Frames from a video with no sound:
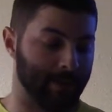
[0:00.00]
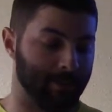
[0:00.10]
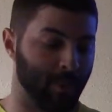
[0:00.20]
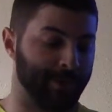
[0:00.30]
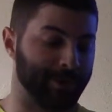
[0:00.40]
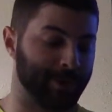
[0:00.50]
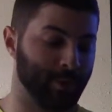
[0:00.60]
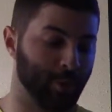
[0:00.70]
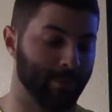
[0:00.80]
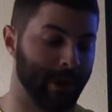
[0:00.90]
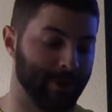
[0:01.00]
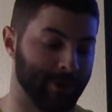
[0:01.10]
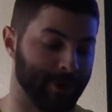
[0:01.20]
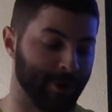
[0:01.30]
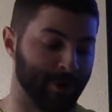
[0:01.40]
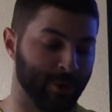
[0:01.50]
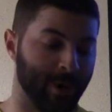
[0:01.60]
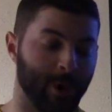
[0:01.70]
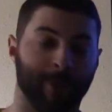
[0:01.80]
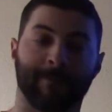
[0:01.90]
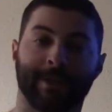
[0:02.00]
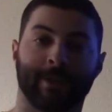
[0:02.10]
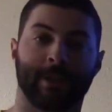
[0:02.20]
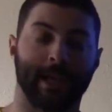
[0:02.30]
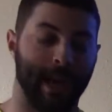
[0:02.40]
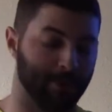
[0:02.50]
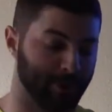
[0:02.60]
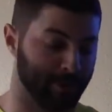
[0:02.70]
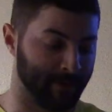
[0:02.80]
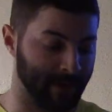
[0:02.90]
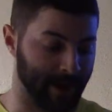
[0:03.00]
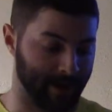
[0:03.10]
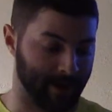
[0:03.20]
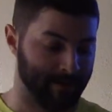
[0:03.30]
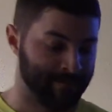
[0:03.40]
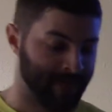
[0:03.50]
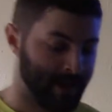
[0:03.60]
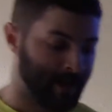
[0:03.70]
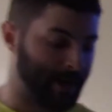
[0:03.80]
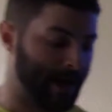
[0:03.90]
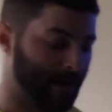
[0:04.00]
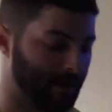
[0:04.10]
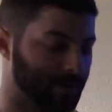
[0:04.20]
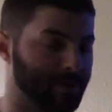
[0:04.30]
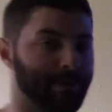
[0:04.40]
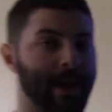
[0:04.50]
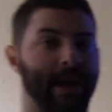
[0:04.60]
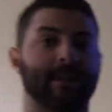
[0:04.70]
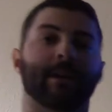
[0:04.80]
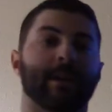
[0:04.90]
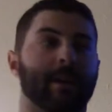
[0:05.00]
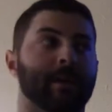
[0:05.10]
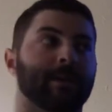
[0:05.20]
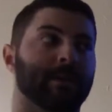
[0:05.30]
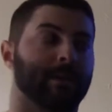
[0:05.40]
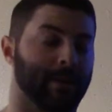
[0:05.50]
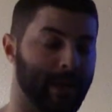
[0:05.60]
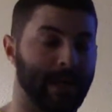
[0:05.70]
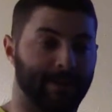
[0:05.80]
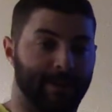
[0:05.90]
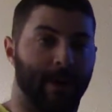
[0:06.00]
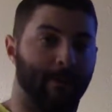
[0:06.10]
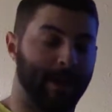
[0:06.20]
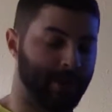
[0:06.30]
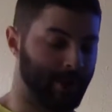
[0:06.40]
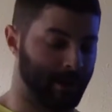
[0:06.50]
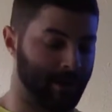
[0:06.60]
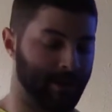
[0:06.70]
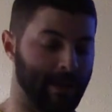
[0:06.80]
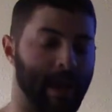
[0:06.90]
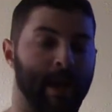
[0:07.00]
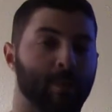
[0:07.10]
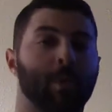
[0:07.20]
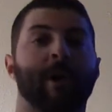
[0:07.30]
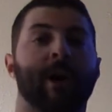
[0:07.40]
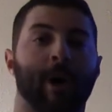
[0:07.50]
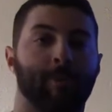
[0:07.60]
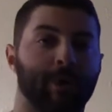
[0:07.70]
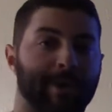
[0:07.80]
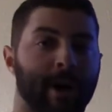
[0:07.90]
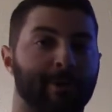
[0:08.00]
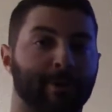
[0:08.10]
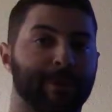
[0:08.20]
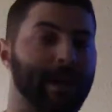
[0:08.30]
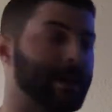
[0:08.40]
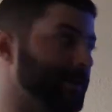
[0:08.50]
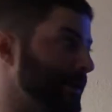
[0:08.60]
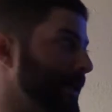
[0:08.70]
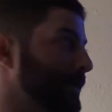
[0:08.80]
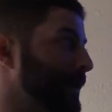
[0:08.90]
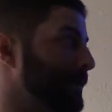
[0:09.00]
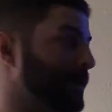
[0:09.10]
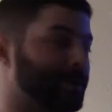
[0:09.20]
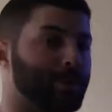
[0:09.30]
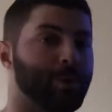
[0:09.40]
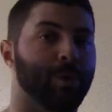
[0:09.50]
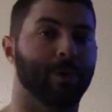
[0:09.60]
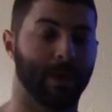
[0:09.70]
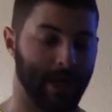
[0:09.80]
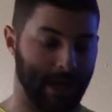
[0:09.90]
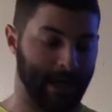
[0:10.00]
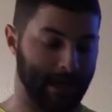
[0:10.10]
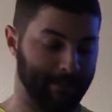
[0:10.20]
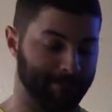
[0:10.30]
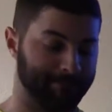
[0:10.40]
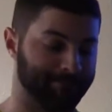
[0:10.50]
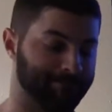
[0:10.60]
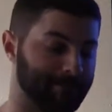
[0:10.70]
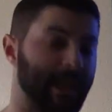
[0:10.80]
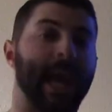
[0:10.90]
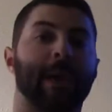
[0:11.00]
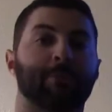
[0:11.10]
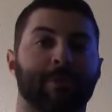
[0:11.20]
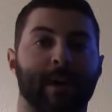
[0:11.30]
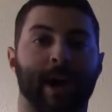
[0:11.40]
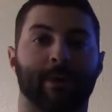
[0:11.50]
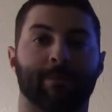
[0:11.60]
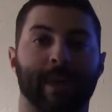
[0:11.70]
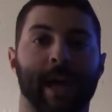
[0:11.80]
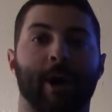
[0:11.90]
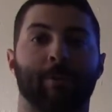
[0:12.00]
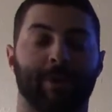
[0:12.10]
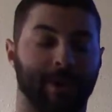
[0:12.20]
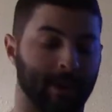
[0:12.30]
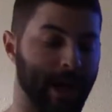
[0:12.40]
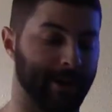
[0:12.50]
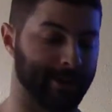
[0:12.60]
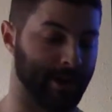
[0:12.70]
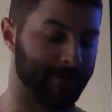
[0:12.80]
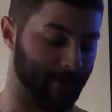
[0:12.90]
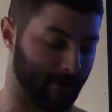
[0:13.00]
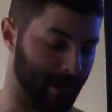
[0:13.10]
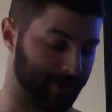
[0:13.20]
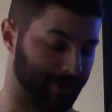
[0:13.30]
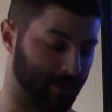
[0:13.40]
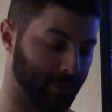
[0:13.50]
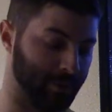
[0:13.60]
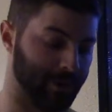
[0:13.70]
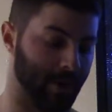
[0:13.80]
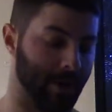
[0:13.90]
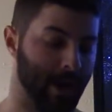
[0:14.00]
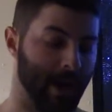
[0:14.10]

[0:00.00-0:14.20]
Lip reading: what the school budgets are no longer fiscally able to provide. Now, that is their mission. They will help with other things, even if the school can provide them. They help with a lot of stuff here around the school. So